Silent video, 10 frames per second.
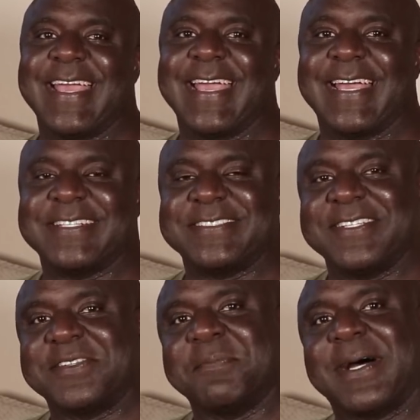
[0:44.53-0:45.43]
and
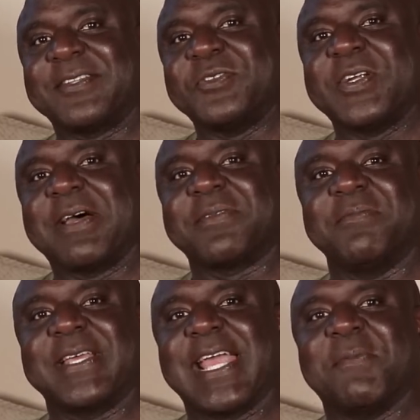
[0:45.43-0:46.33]
she's about to drop
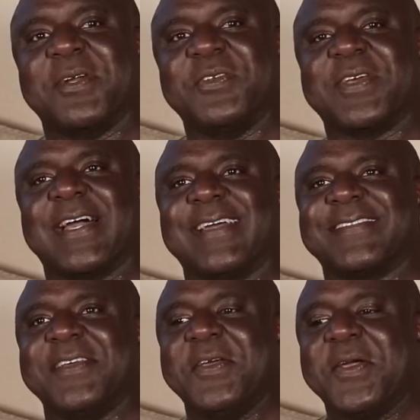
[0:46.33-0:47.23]
some game on you guys.